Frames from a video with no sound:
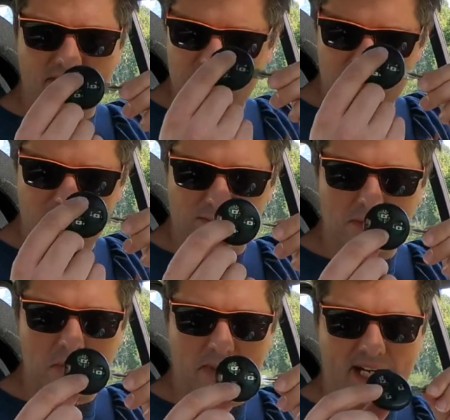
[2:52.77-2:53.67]
The
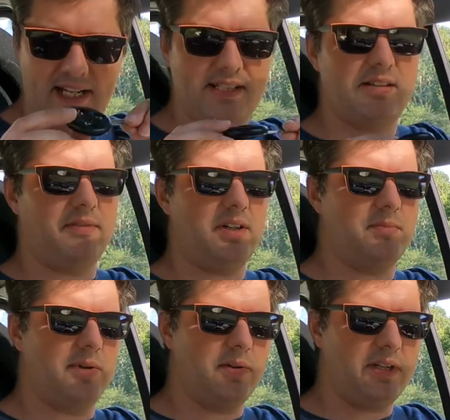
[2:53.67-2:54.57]
rubber pads have all
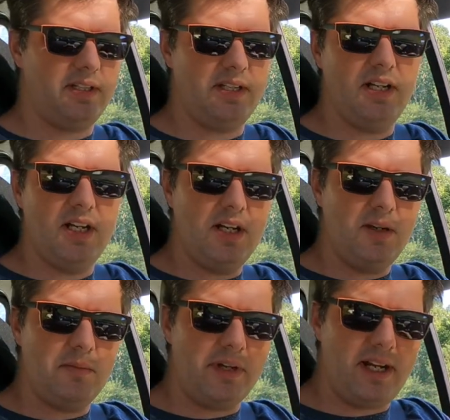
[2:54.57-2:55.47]
broken,
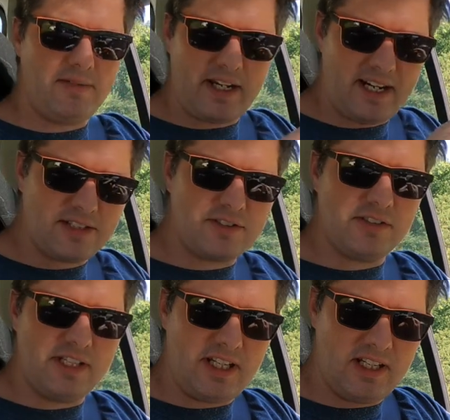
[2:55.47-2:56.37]
but you have to
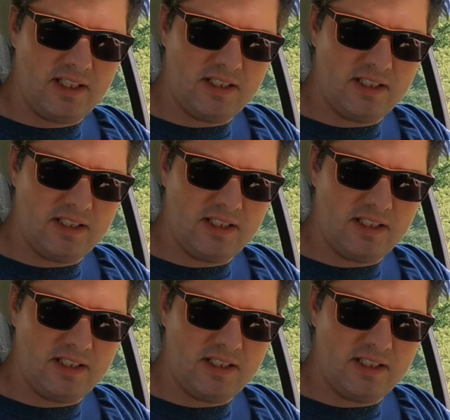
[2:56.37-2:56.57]
actually